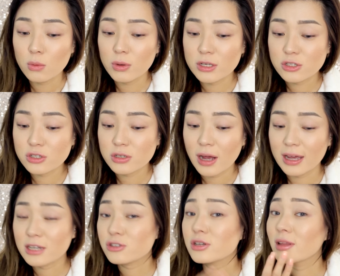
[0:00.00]
which I
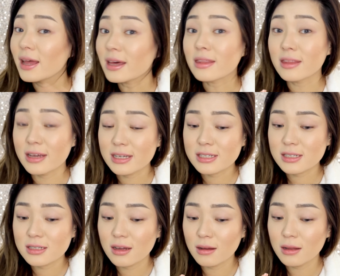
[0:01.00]
actually like
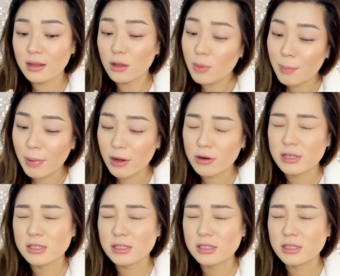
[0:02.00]
this a little bit better.